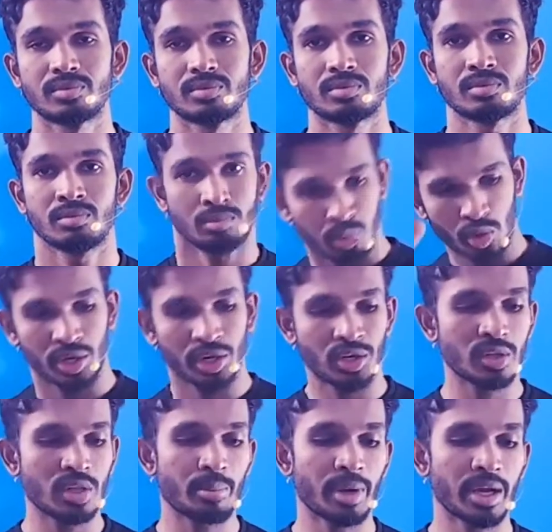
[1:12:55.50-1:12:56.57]
Put it to the
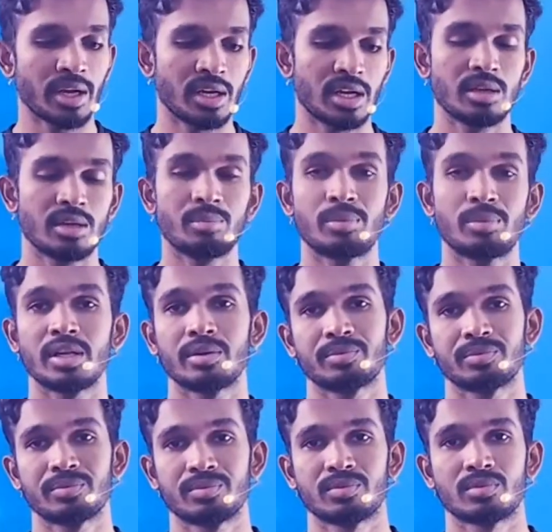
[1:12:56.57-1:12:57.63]
mind deeply.
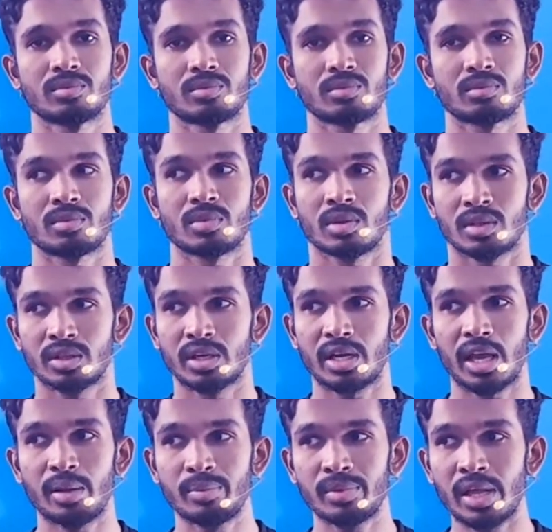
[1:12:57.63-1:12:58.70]
The time
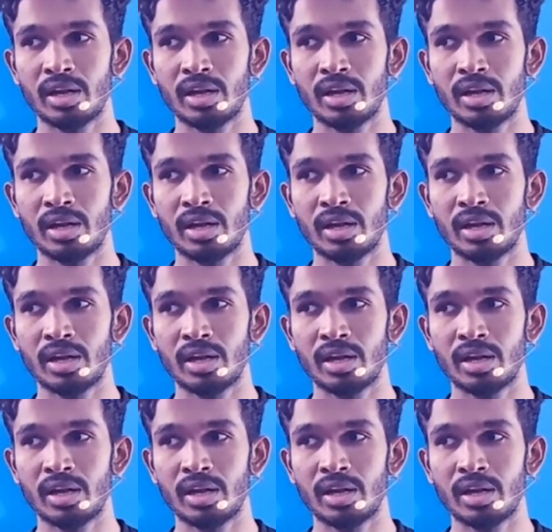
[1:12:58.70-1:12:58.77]
that you